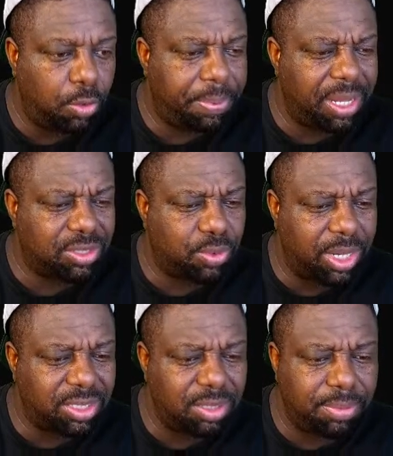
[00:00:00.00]
Lopez
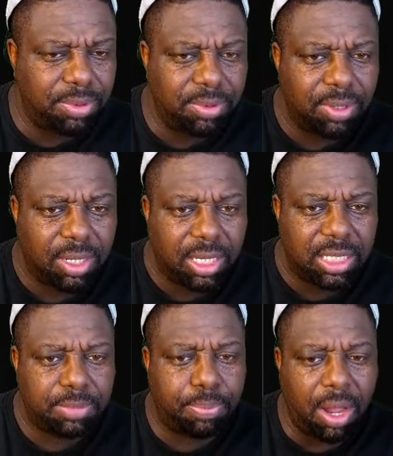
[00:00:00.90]
questionable.
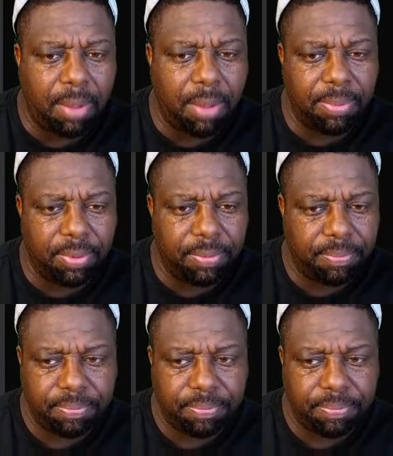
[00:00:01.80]
He's probable.